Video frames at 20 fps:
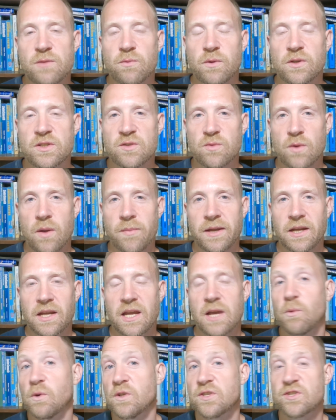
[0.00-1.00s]
when swimming,
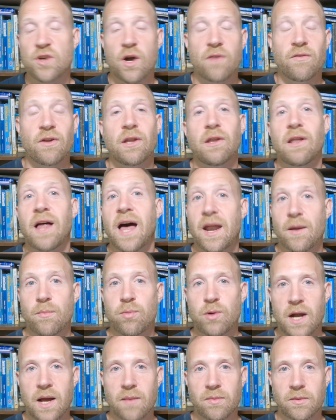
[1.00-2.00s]
it would solve a lot of
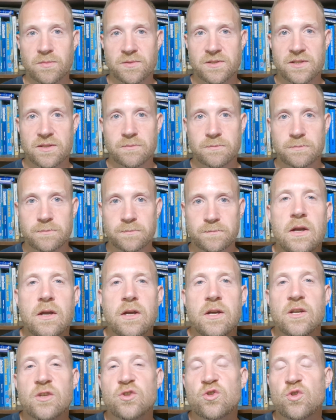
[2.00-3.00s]
problems.
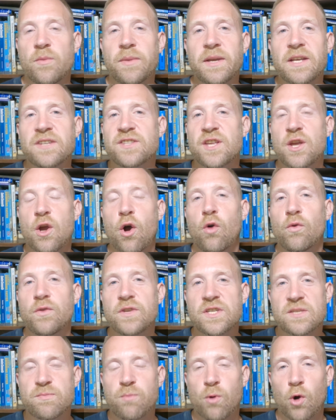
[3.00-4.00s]
Swimming is the only
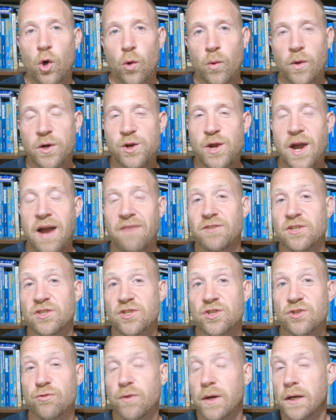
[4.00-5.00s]
sport where you have to
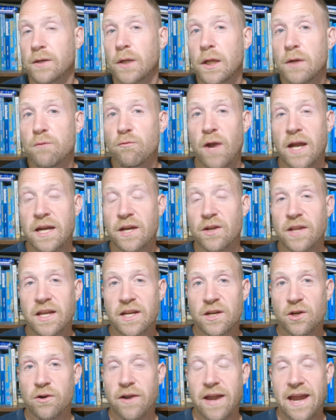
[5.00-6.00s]
strictly regulate
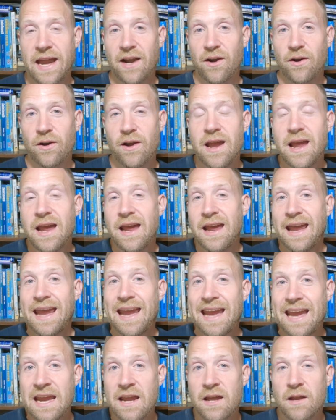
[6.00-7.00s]
your air
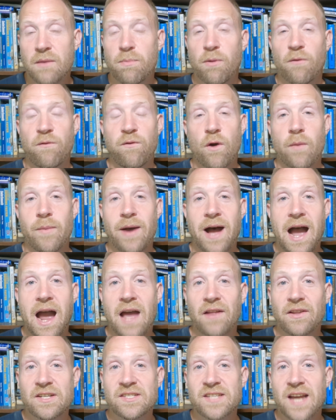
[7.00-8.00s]
and perform a
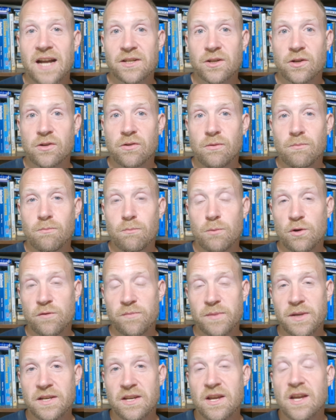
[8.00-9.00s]
highly technical
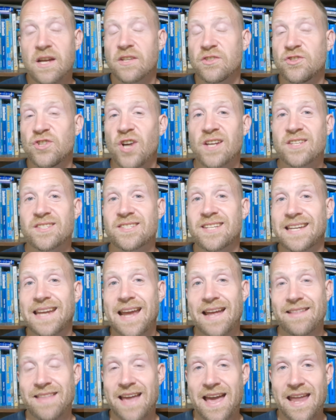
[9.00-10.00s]
movement just to
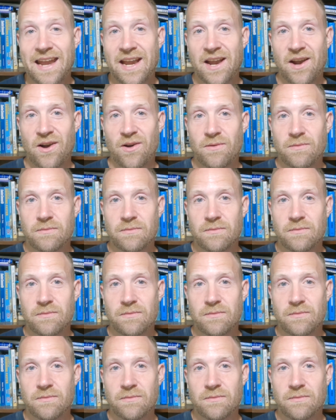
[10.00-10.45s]
get that air.